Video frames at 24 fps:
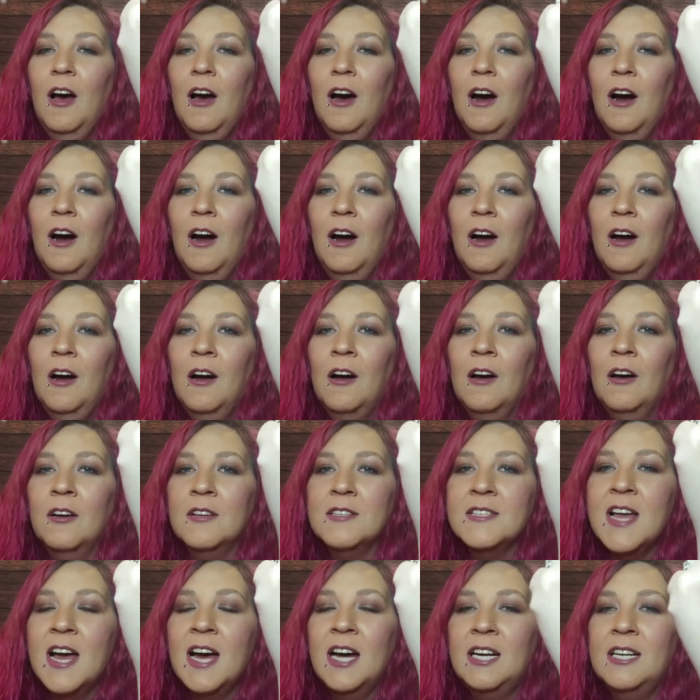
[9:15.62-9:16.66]
Oh,
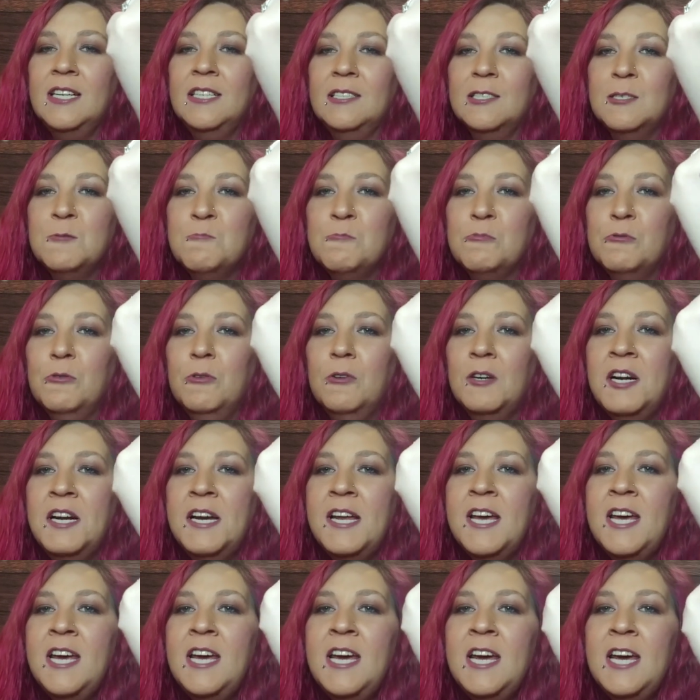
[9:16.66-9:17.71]
that is
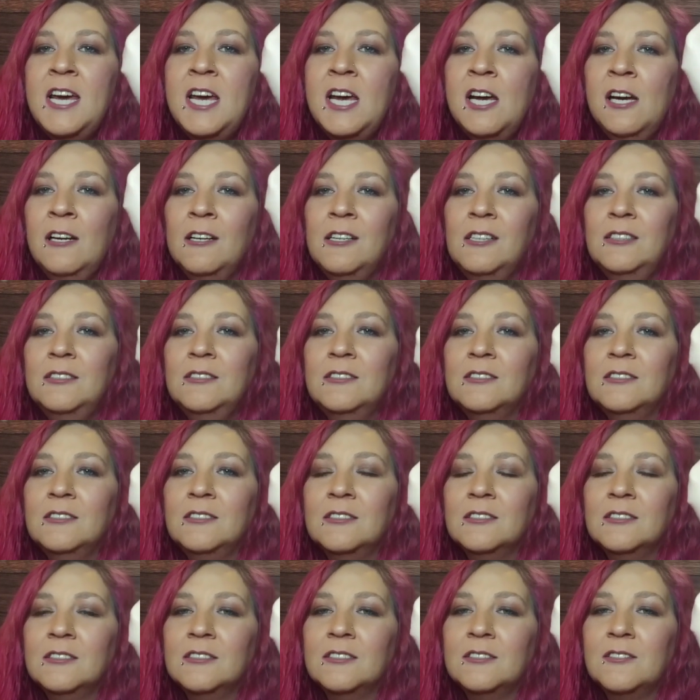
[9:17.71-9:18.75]
pretty.
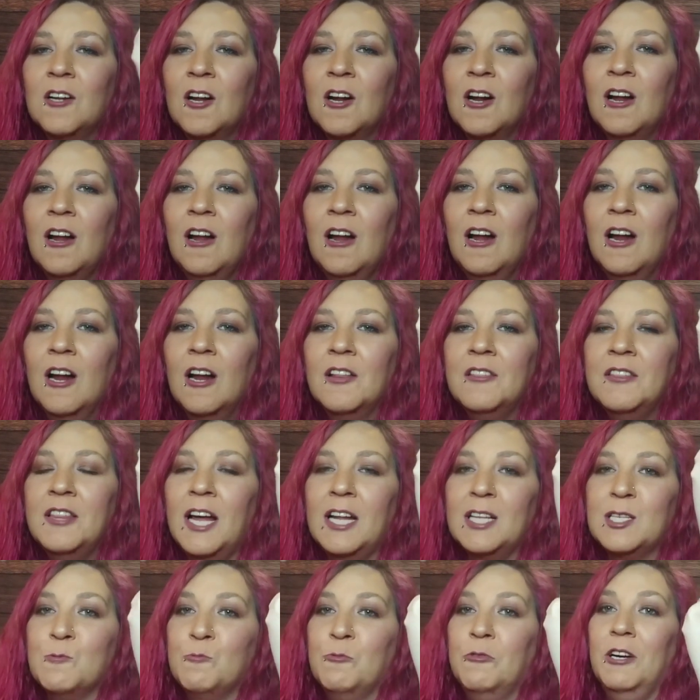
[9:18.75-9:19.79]

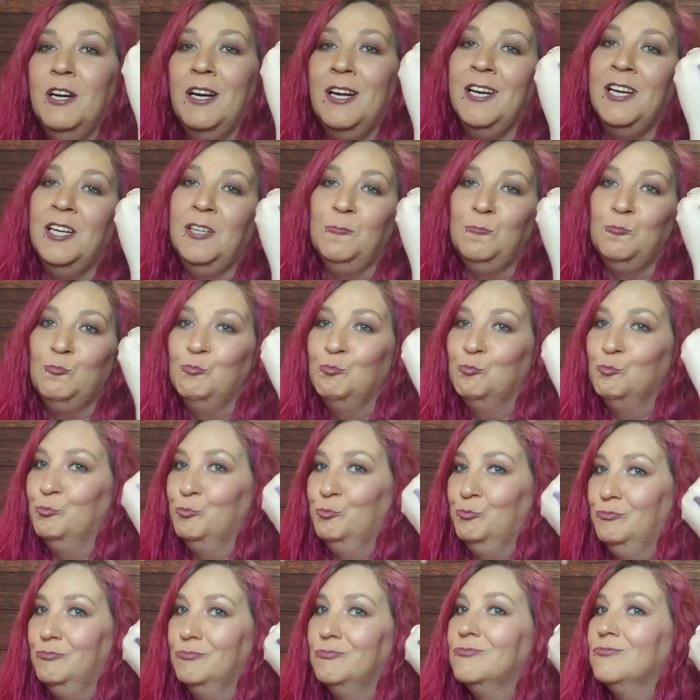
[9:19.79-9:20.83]
That's pretty.
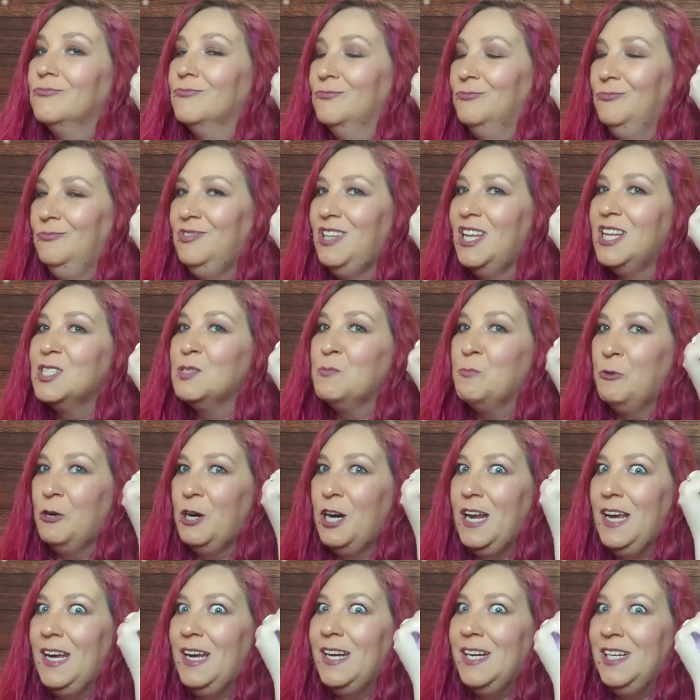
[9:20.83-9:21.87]
That's
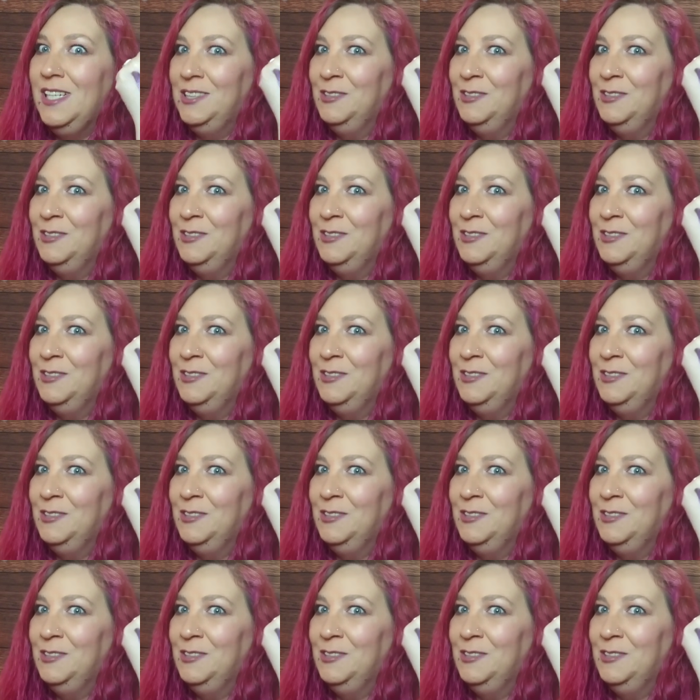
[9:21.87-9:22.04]
pretty.